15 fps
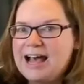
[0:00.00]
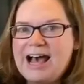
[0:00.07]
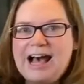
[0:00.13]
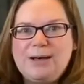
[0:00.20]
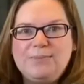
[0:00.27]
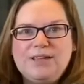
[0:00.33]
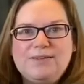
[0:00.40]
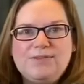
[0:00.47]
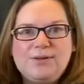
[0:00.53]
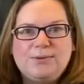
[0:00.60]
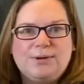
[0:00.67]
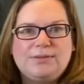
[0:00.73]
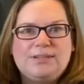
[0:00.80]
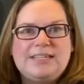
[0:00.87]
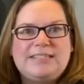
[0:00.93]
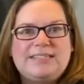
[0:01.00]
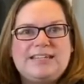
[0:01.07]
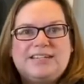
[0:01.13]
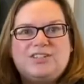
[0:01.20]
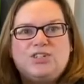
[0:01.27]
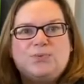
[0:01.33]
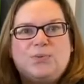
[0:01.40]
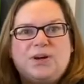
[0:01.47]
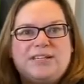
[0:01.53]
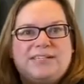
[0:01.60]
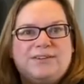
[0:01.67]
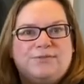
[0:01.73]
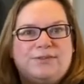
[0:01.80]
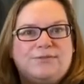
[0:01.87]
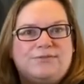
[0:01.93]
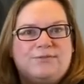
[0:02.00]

How many of you are listening to what different